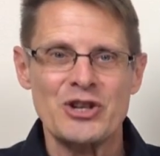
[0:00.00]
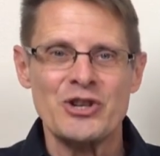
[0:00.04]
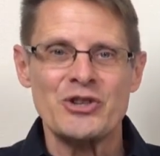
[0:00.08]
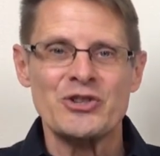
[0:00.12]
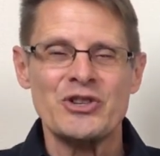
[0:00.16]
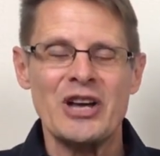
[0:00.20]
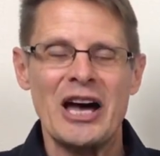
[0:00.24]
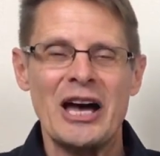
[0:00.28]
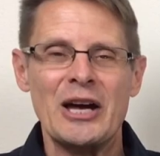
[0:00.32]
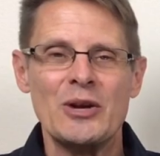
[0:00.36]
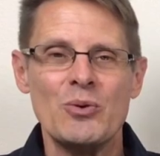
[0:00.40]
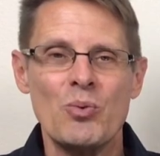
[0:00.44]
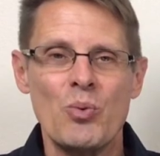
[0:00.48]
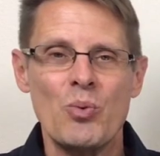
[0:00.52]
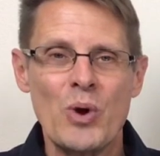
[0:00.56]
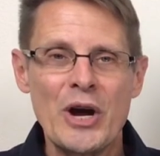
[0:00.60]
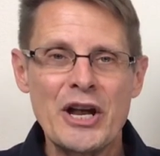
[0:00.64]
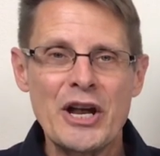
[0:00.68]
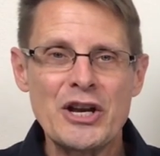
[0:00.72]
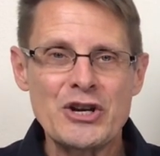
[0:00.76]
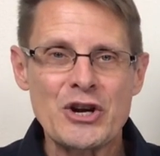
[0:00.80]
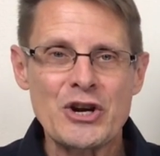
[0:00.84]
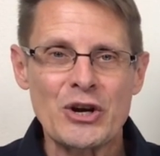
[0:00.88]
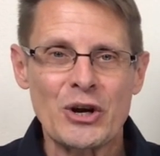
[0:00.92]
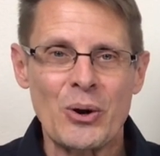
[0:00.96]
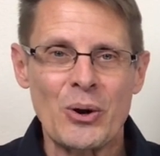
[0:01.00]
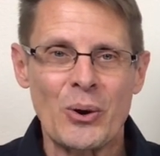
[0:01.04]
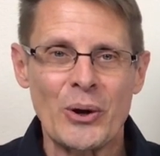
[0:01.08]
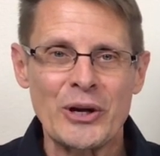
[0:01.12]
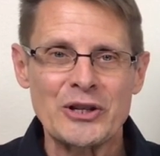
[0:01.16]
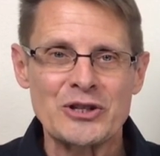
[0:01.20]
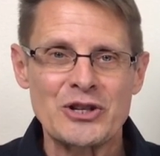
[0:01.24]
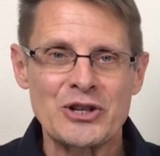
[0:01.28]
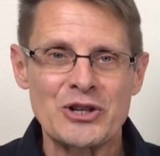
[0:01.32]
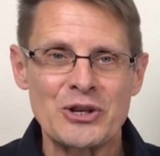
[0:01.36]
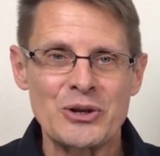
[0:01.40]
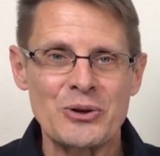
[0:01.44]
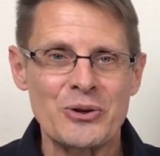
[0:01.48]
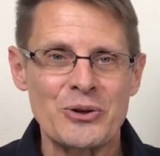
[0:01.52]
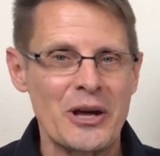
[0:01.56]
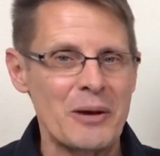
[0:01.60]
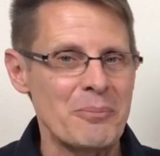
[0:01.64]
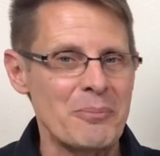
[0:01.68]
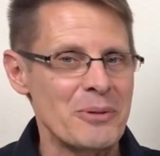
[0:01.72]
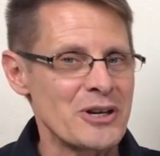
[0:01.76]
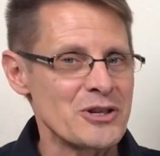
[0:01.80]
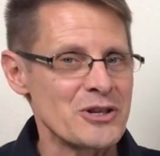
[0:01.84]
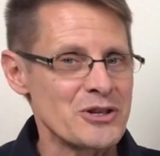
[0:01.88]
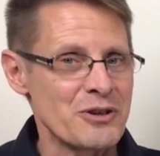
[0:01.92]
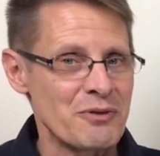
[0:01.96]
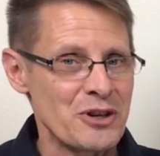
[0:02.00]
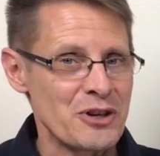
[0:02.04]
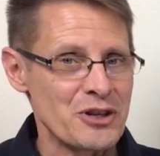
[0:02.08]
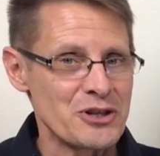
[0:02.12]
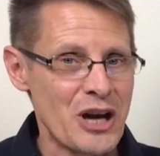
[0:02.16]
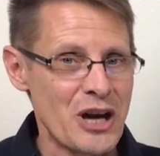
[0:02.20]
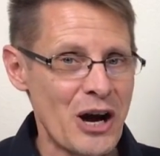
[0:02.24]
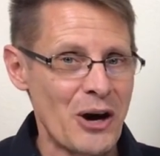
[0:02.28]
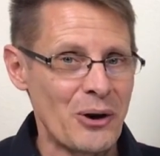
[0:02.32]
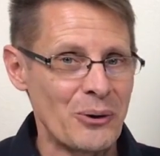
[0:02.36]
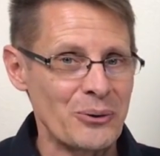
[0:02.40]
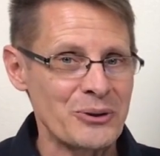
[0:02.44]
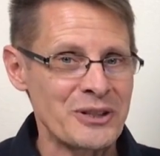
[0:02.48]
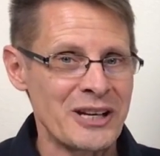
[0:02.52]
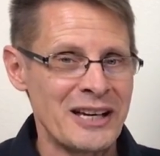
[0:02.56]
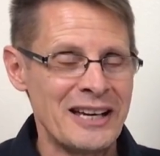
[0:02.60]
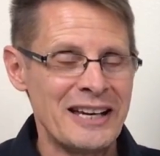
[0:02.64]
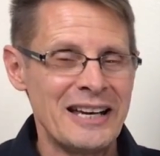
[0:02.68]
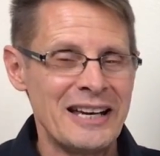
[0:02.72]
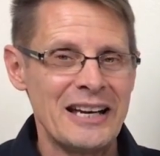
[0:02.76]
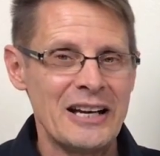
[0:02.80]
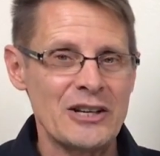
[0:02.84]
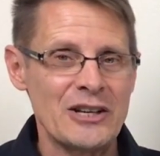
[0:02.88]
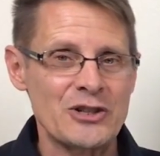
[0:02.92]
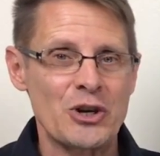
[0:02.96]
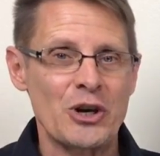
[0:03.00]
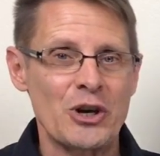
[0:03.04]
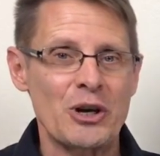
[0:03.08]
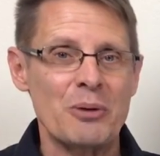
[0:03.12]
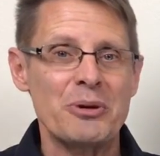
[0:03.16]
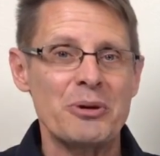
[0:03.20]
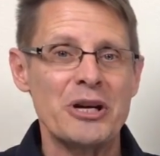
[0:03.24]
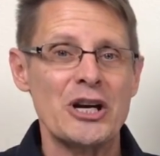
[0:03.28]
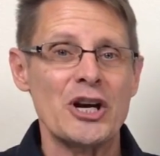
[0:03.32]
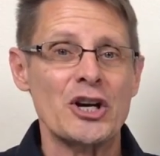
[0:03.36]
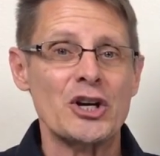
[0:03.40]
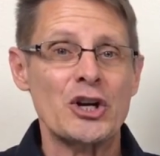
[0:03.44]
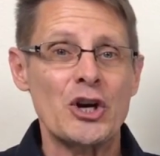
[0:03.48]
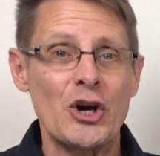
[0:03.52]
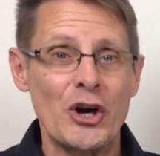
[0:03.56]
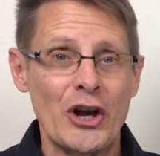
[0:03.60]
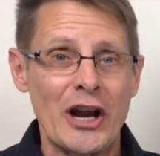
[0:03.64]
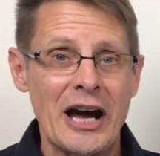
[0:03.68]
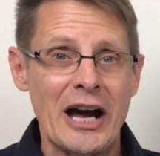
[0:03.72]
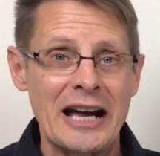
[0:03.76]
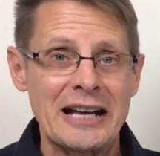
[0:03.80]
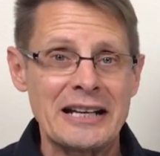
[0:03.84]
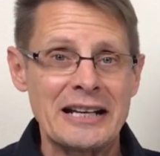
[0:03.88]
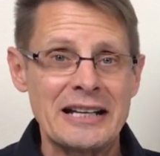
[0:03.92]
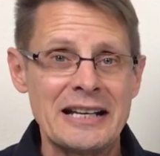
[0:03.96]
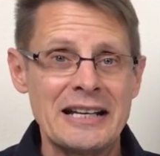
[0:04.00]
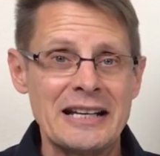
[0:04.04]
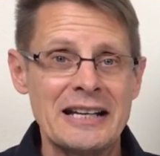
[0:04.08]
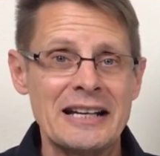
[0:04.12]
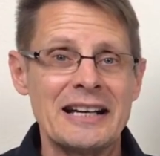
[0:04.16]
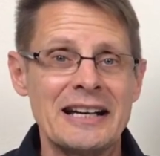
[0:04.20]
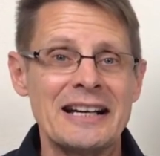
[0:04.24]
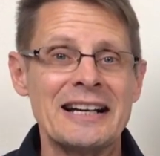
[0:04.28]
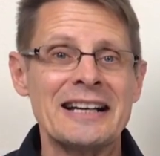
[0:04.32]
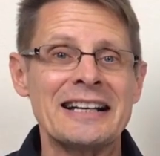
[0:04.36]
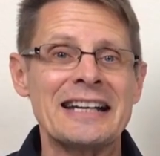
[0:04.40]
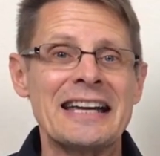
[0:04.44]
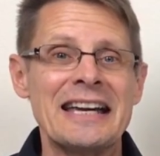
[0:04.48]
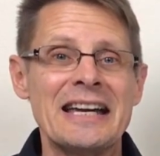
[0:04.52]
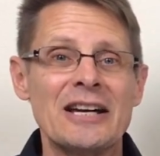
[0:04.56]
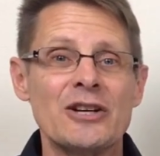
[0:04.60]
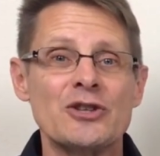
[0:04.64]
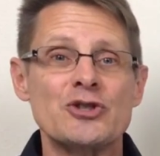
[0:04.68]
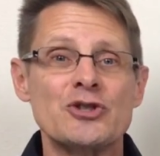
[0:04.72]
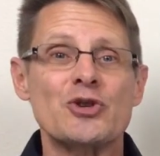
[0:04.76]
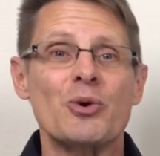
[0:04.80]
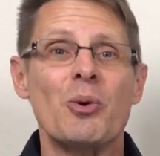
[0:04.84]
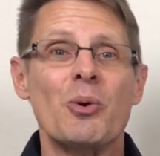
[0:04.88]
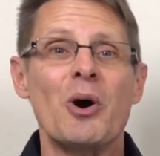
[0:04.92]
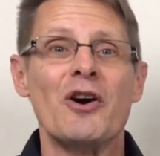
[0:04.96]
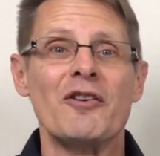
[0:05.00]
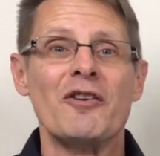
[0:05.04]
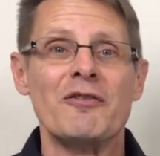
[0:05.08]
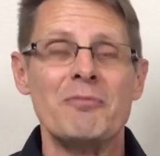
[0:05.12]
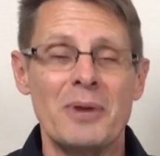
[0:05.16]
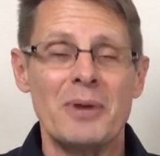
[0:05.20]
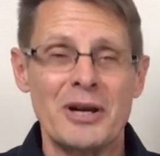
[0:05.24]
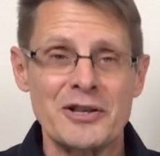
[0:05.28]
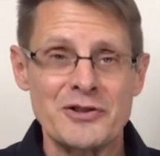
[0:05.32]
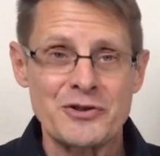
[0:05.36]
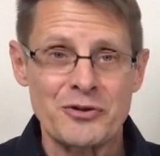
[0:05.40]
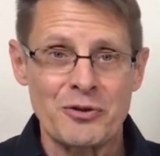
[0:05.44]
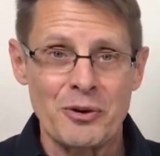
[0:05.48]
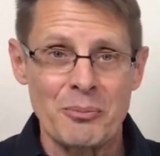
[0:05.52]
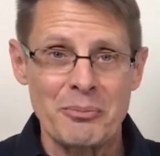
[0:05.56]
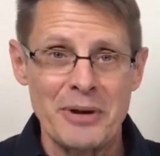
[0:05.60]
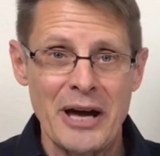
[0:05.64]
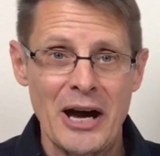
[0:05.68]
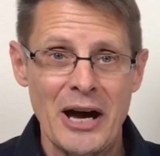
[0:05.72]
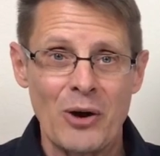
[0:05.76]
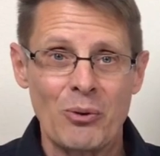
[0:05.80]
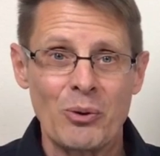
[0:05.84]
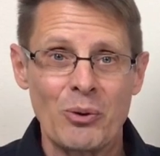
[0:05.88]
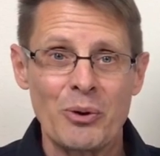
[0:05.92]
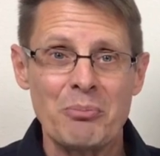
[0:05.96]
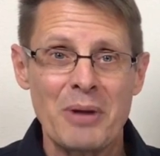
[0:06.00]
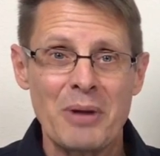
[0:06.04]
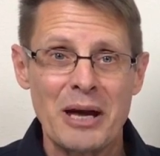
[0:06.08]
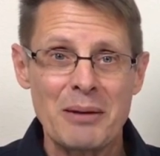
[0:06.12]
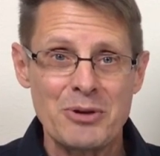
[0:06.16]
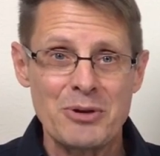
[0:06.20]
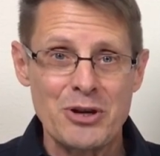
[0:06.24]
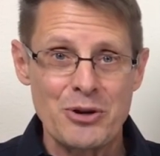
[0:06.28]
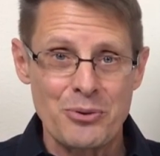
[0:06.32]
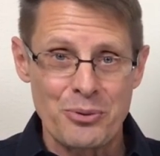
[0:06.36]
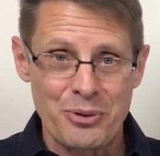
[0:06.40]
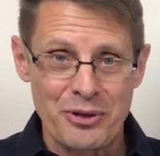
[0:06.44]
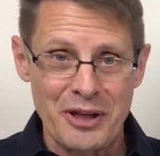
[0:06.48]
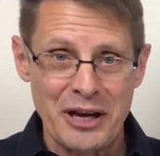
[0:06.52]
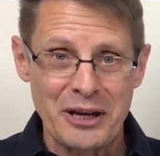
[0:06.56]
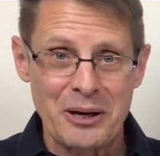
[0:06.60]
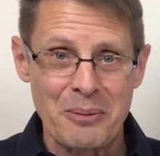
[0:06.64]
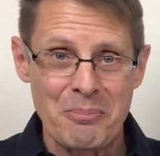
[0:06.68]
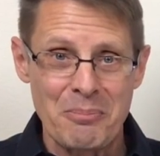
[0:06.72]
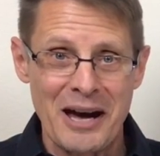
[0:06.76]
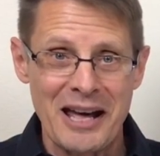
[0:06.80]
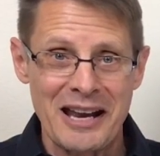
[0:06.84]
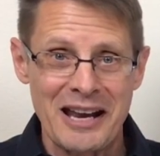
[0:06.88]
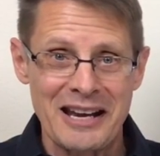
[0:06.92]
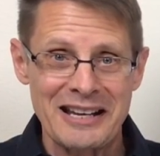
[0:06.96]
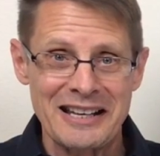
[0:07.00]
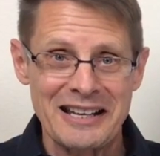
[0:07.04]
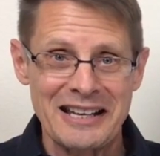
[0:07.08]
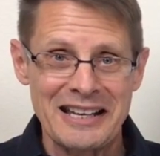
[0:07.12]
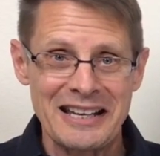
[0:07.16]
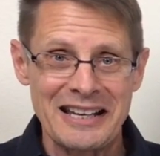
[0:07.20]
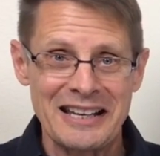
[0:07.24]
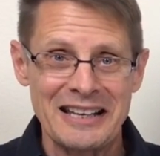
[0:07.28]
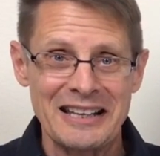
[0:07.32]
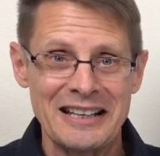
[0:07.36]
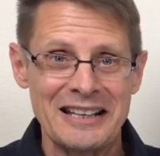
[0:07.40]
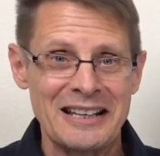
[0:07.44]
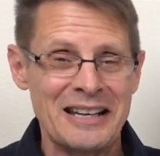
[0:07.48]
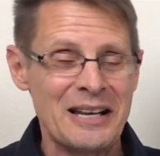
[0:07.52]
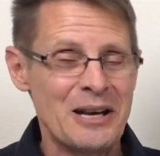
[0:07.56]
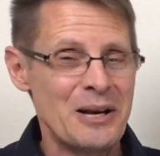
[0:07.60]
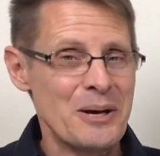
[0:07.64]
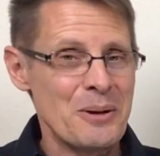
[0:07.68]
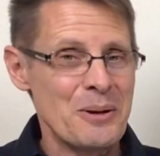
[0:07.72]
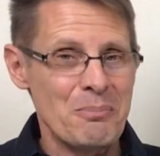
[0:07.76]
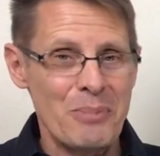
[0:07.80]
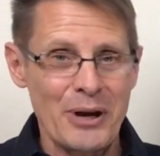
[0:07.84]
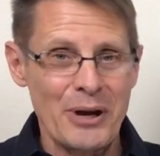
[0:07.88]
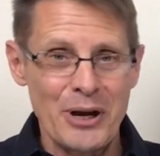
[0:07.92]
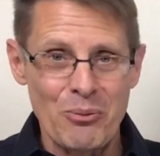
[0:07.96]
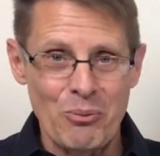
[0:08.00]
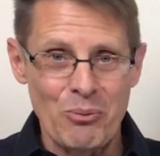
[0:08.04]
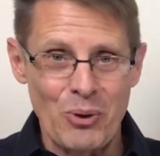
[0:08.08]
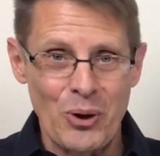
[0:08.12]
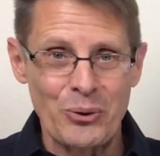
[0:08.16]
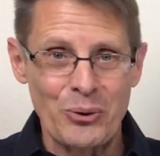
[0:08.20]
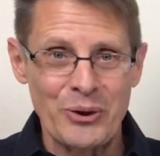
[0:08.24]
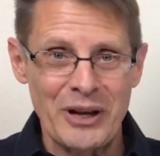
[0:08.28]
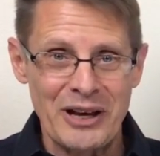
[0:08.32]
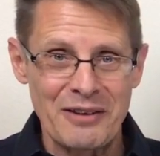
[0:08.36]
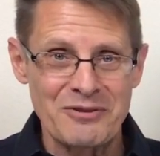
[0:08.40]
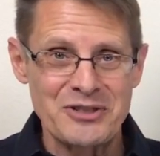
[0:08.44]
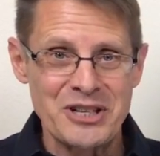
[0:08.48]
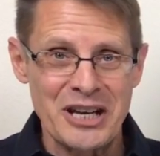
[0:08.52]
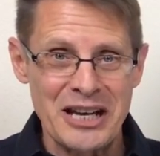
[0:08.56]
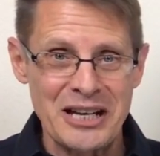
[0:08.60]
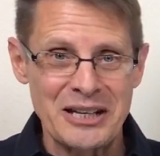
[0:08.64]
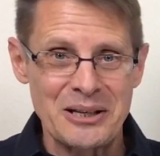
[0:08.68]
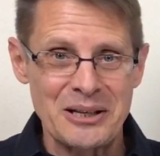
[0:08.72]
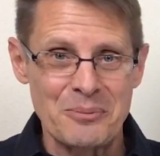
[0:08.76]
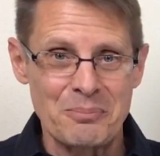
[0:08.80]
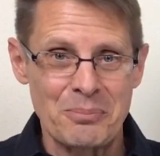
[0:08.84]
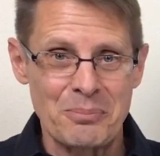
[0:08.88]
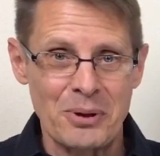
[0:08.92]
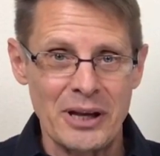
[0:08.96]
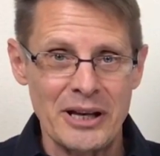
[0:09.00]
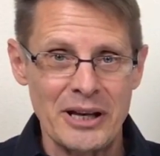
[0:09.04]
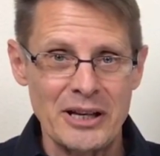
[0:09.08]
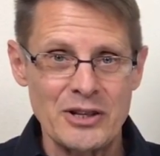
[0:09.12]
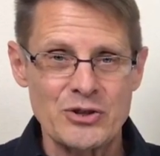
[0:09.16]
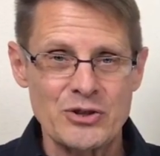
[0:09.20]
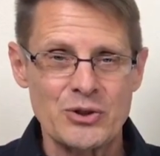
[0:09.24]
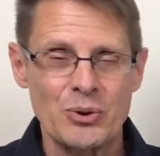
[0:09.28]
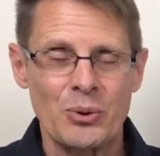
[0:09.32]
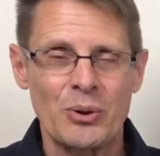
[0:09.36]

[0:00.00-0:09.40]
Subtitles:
Decide when you're going to do that, because if you don't, it's going to be a good idea again 12 months from now when maybe you think about it again, but it won't have taken place.